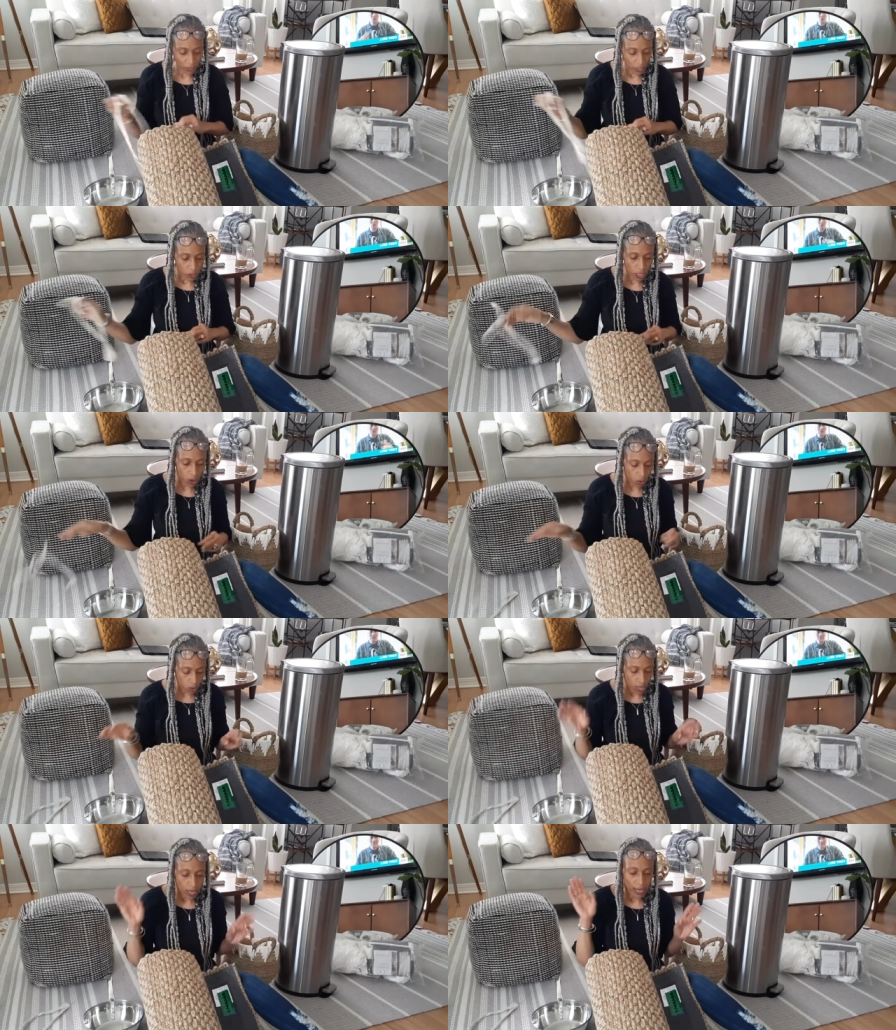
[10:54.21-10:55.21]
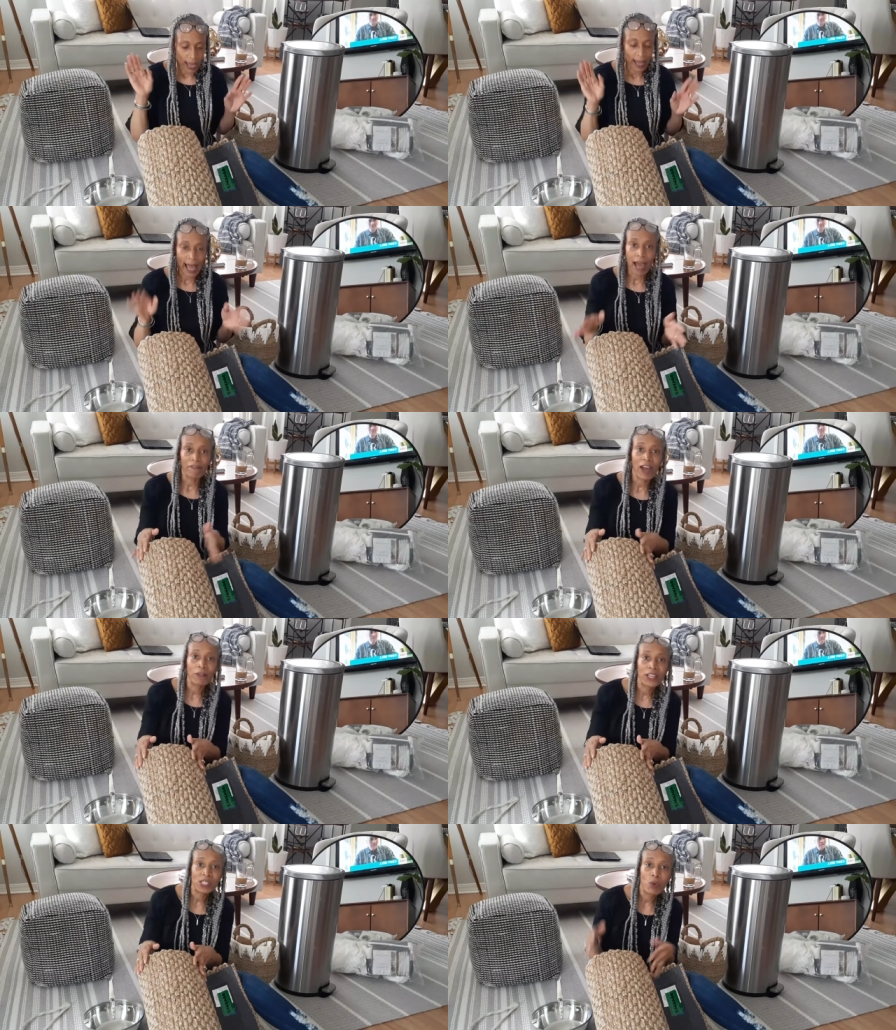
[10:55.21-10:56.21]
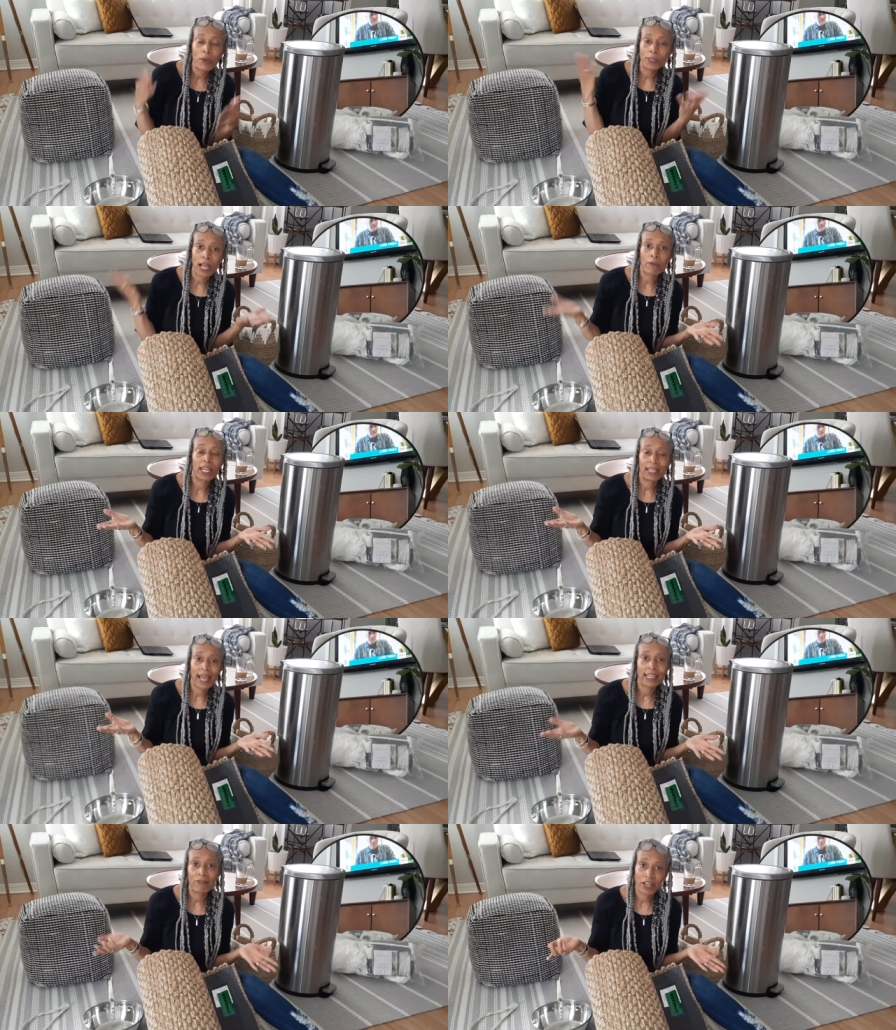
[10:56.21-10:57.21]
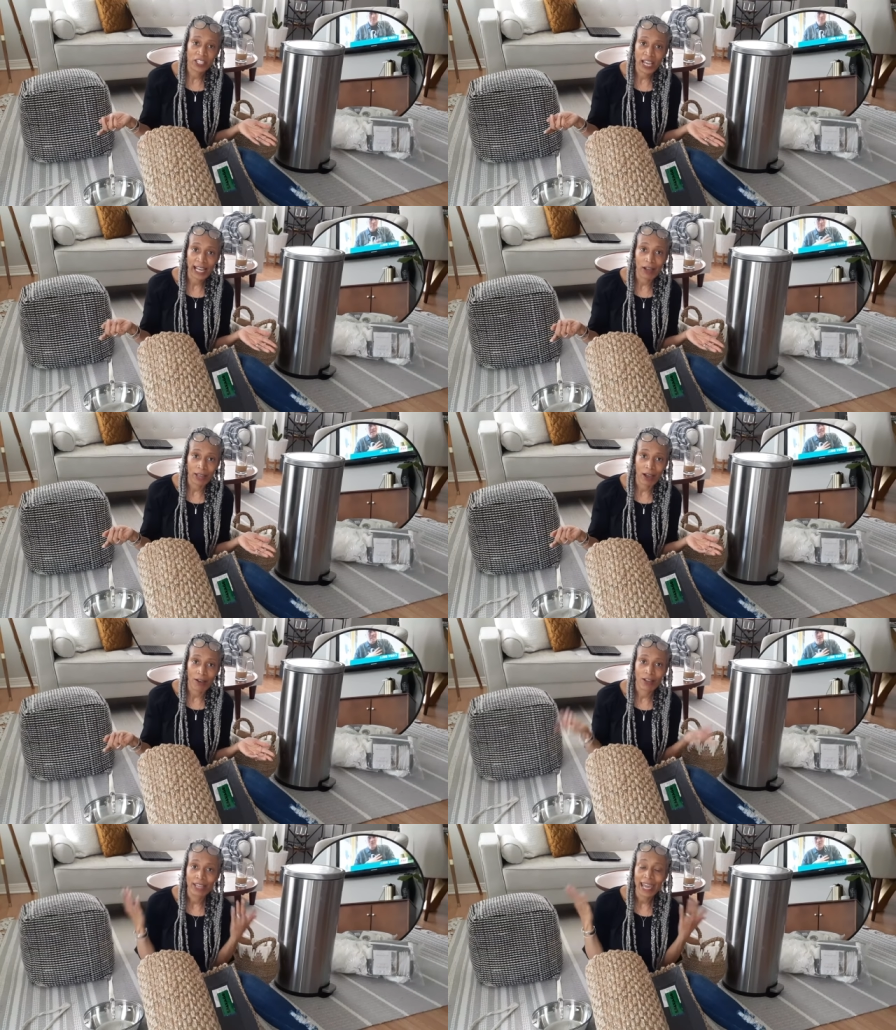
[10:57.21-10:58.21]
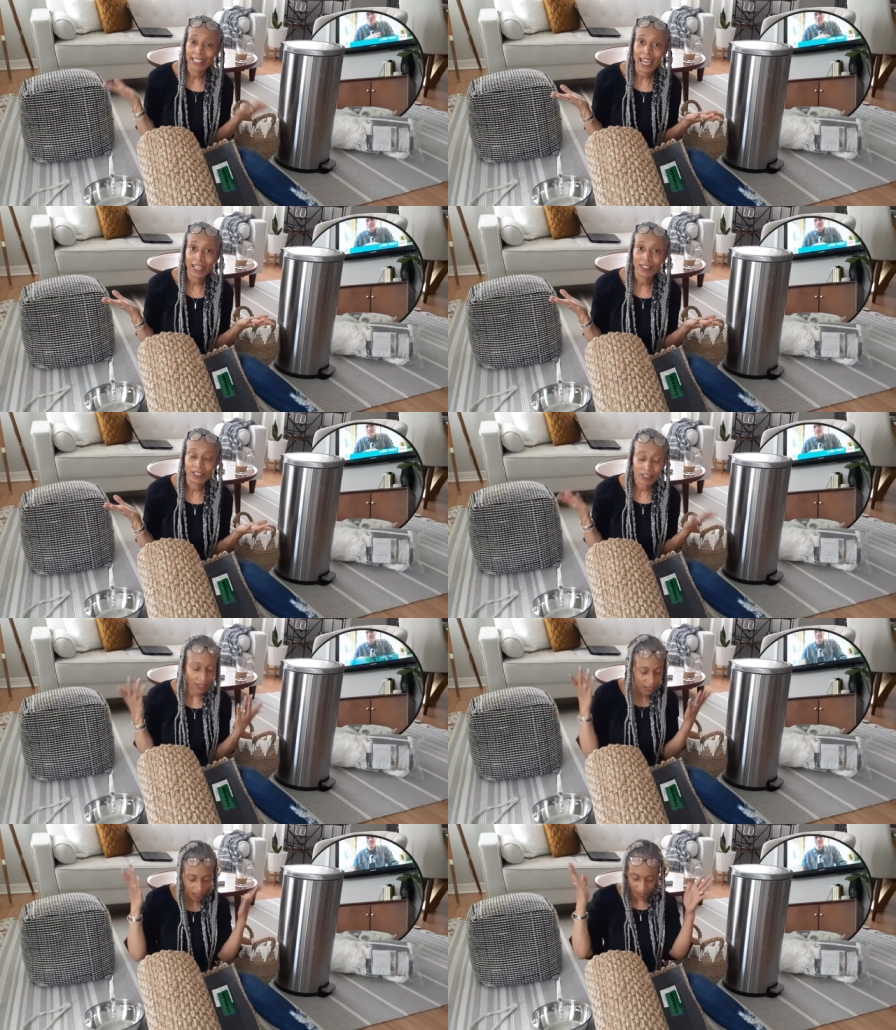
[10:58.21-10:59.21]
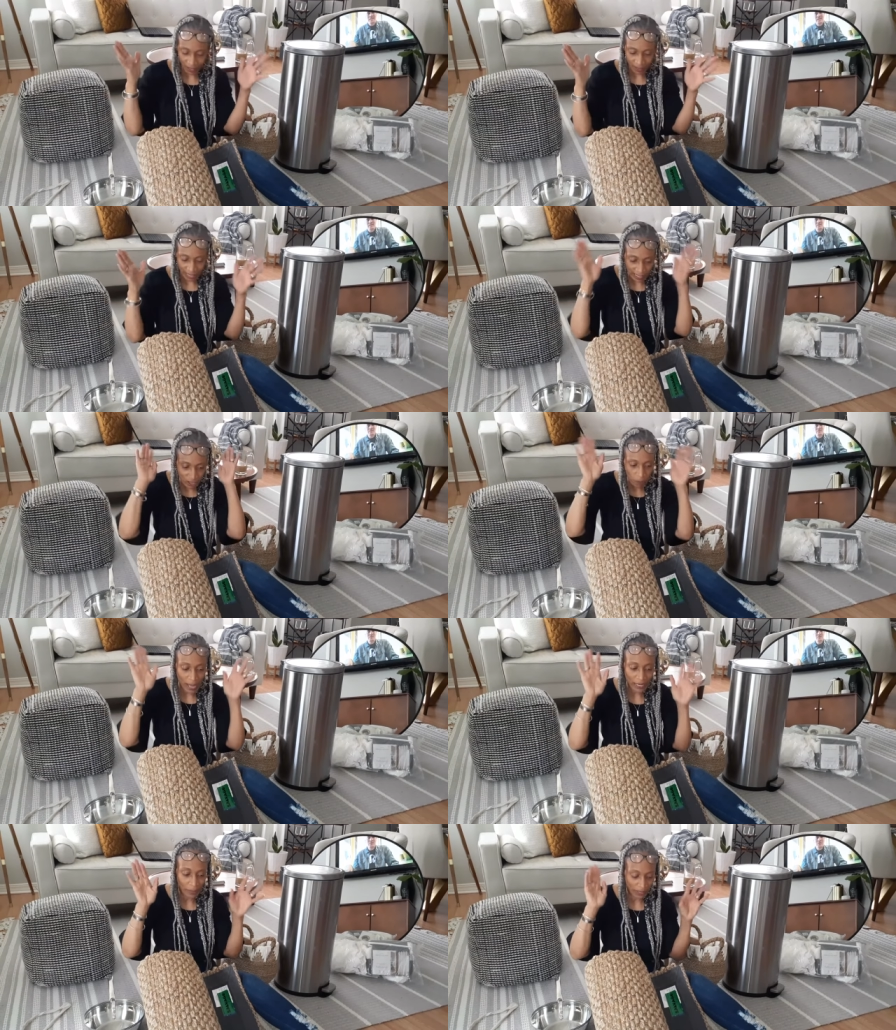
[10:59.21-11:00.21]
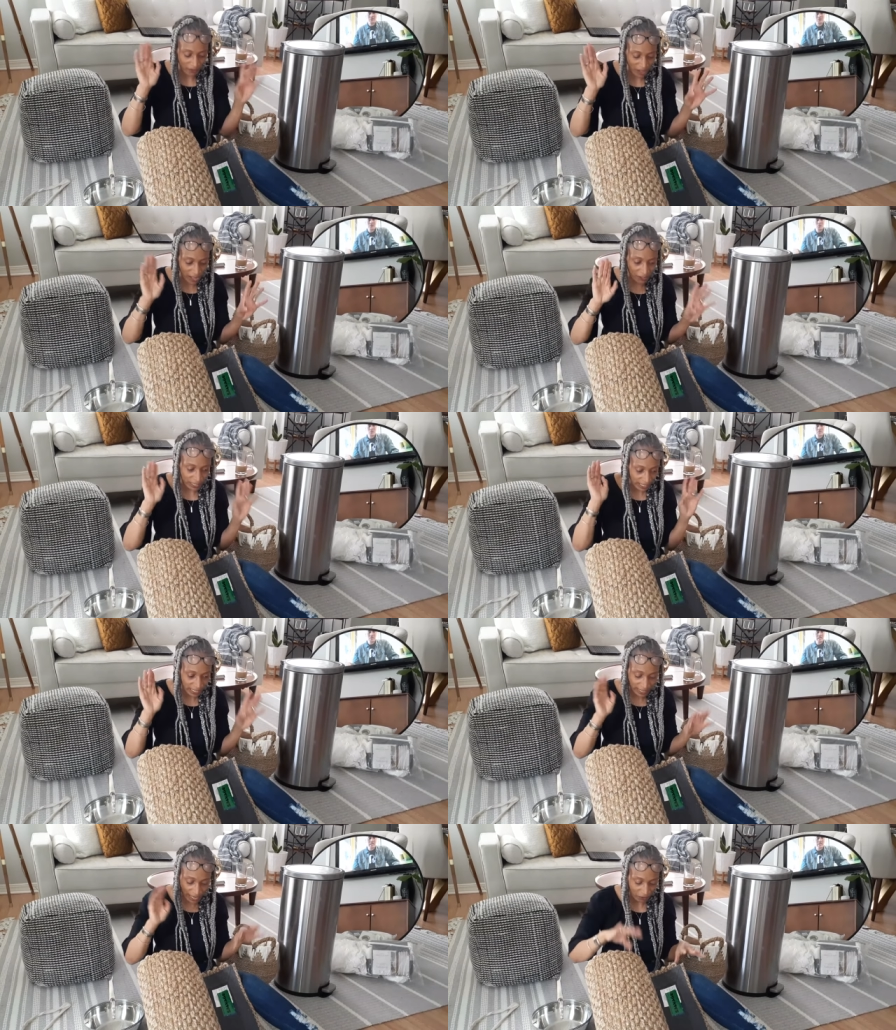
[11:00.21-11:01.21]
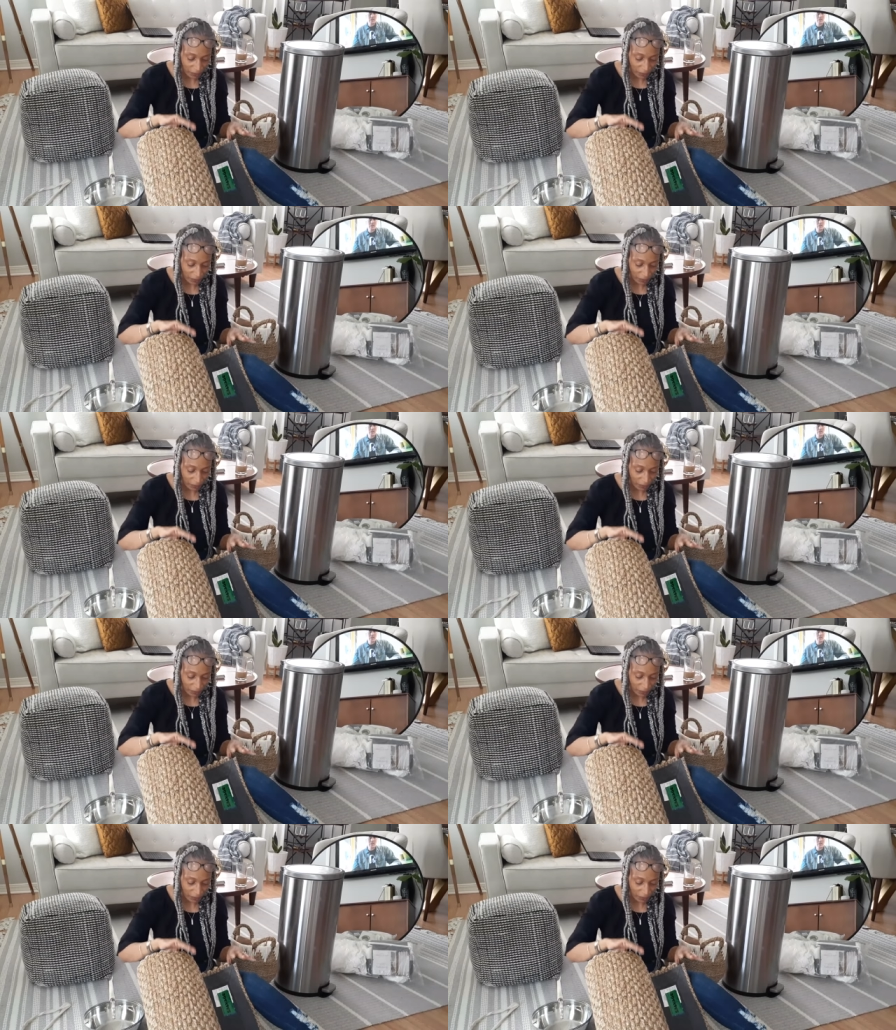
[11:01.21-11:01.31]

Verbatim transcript: So I found this when we was already in line getting ready to check out, y'all. Ain't that that's nobody but the Father that did that for